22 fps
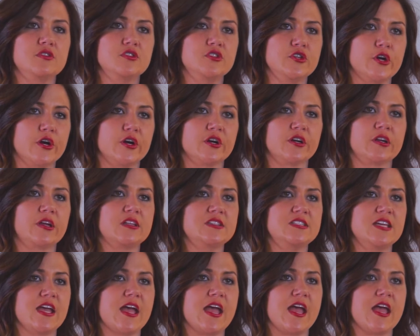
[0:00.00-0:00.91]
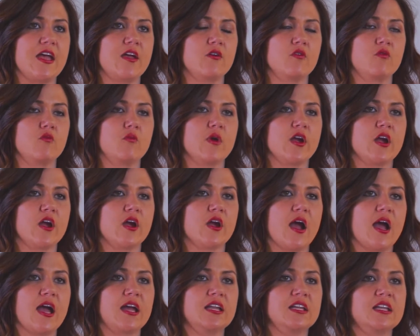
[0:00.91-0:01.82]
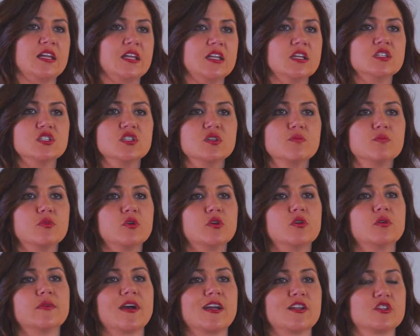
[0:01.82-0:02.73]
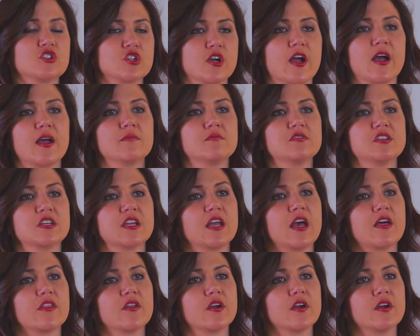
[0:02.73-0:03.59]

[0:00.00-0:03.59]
dark day where I needed to pull my tribe together.